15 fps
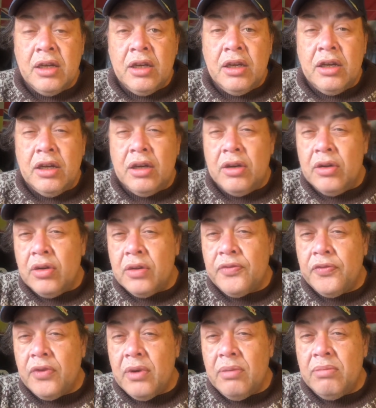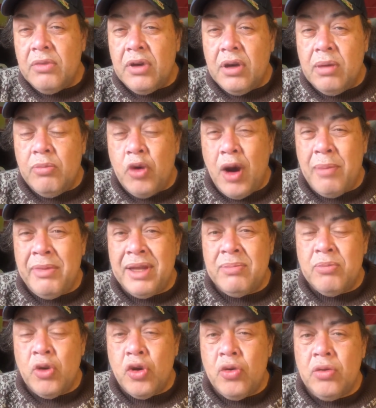uh, heard from uh, Mohammed
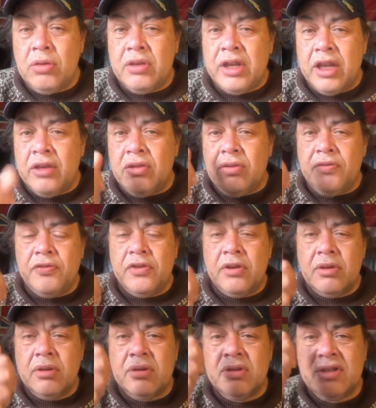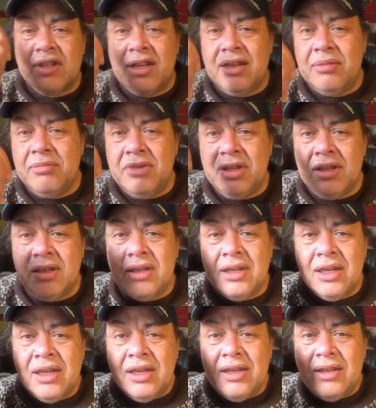Mo. Thank you for sending me
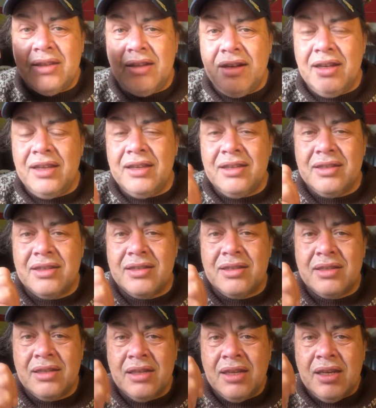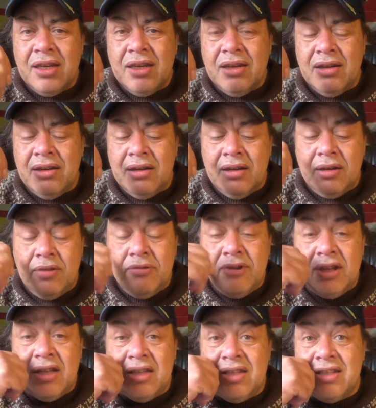the links. Uh,
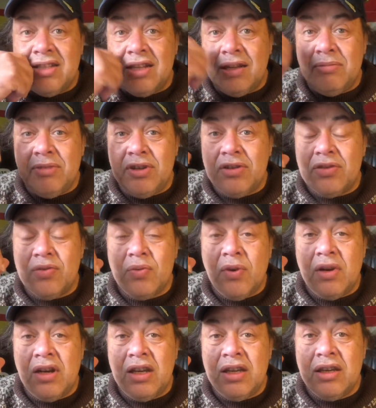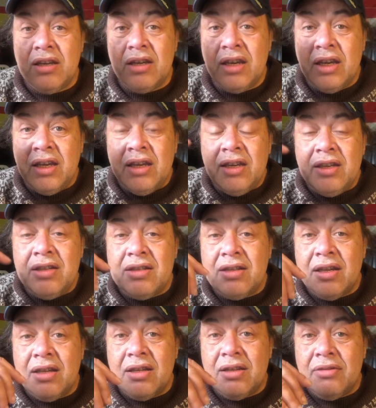well, he sent me just one link. He
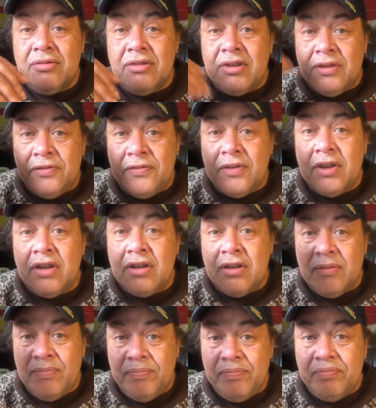said if um,